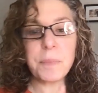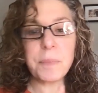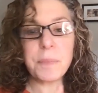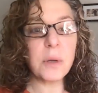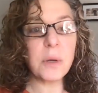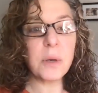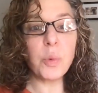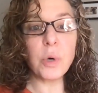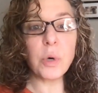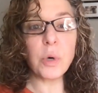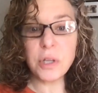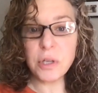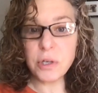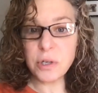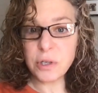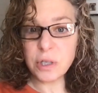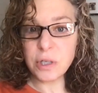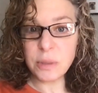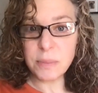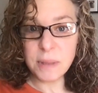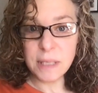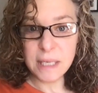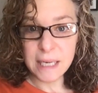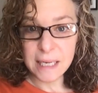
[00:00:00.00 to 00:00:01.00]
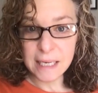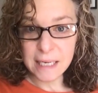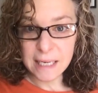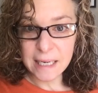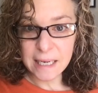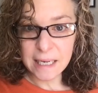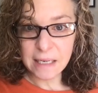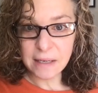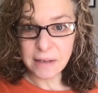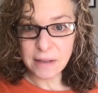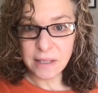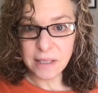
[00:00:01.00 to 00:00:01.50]
what they're going to be getting
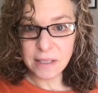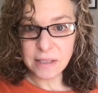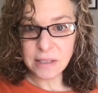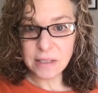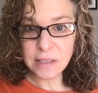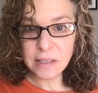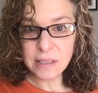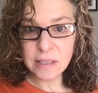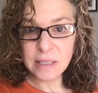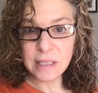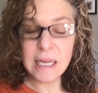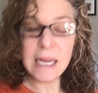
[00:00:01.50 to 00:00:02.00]
out of this.